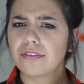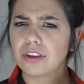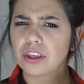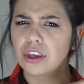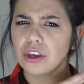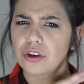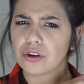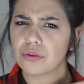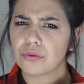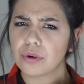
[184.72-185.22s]
of
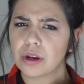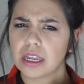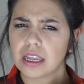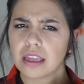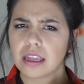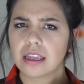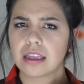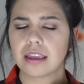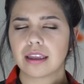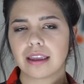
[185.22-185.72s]
you,
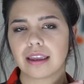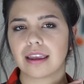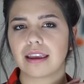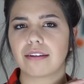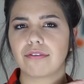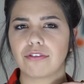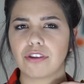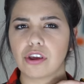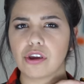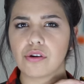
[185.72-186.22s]

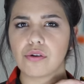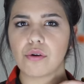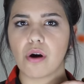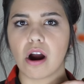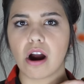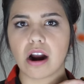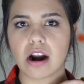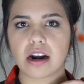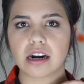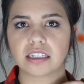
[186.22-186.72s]
if you
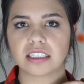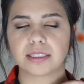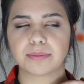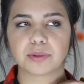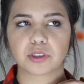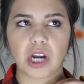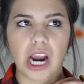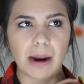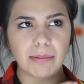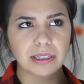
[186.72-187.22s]
are
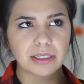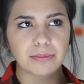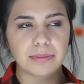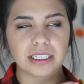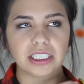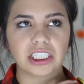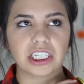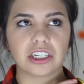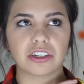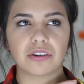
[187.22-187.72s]
subscribed to
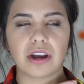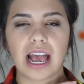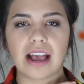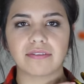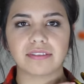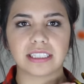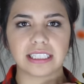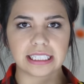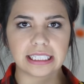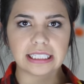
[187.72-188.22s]
my channel,
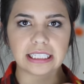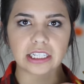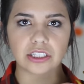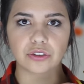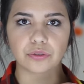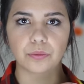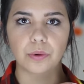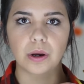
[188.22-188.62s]
have seen this